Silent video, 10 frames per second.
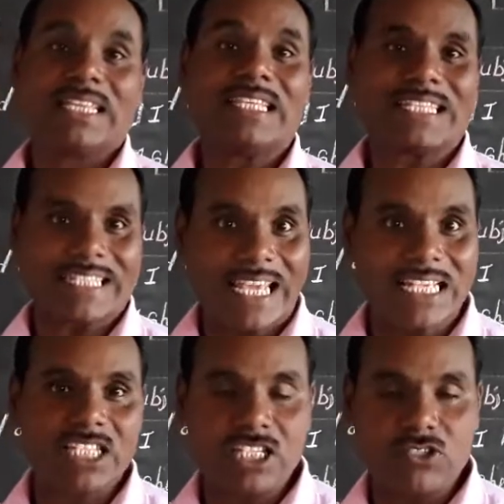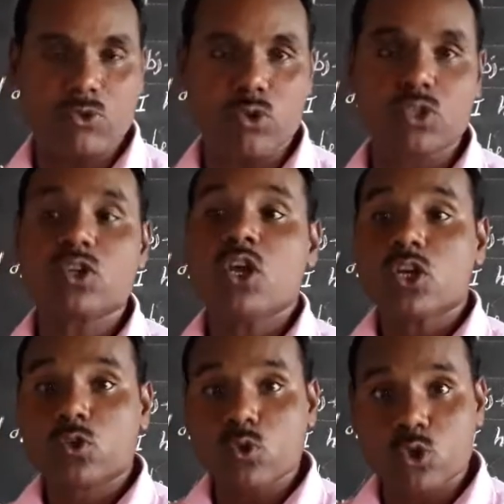This tense is
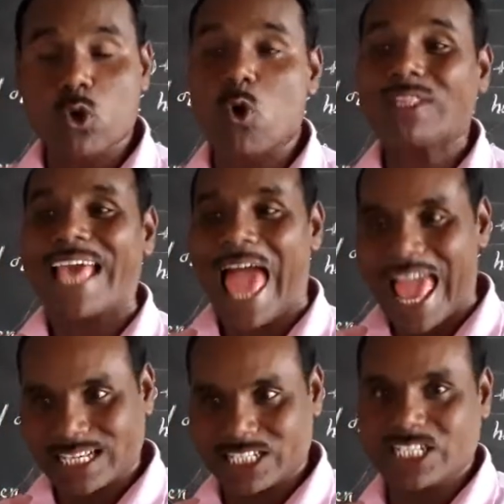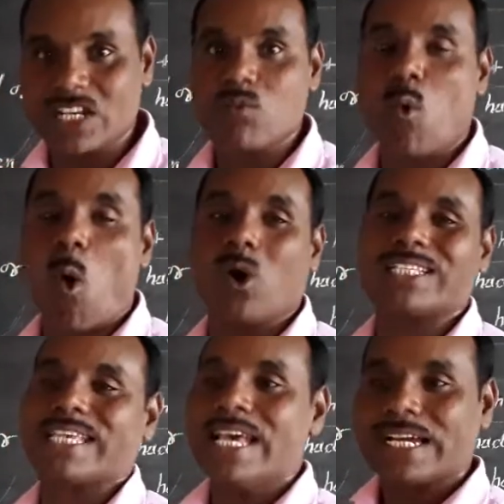used to show the action
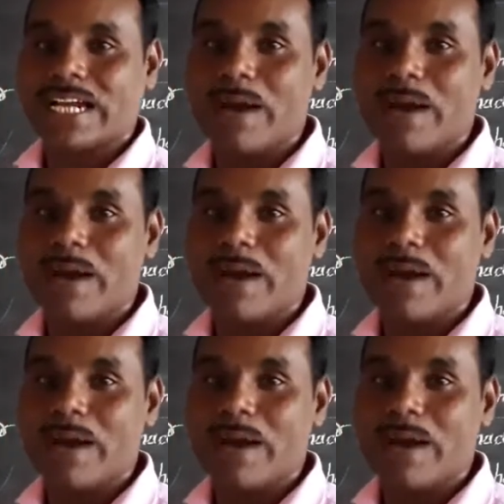was